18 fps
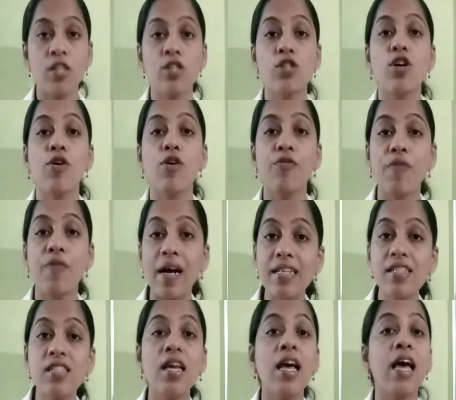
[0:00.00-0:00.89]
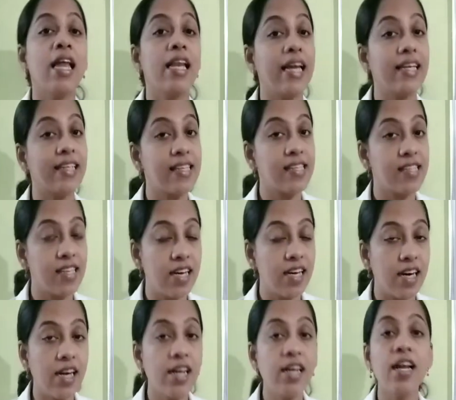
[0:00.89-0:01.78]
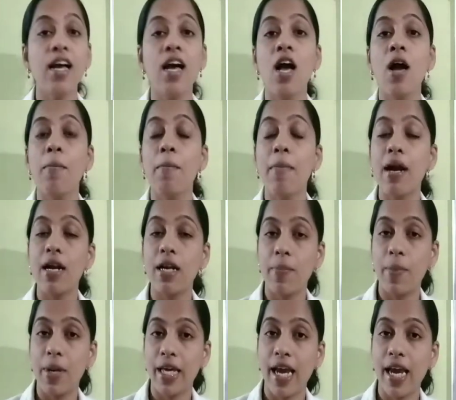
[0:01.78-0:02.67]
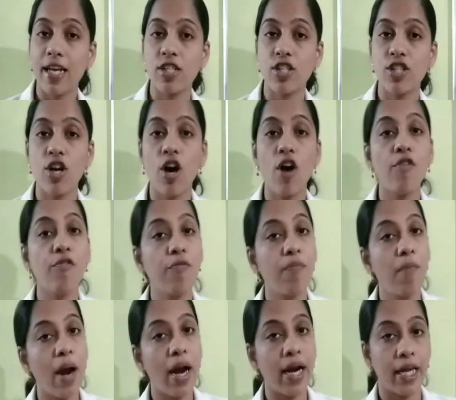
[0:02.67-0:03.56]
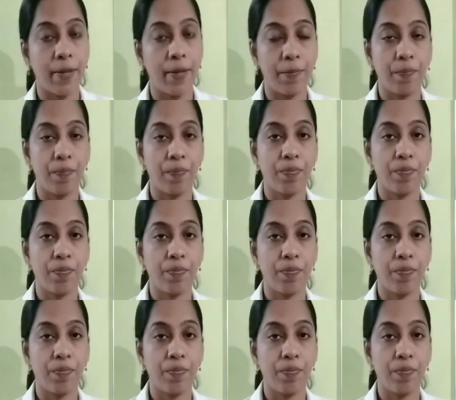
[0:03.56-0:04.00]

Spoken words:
So first let us learn multiplication of money.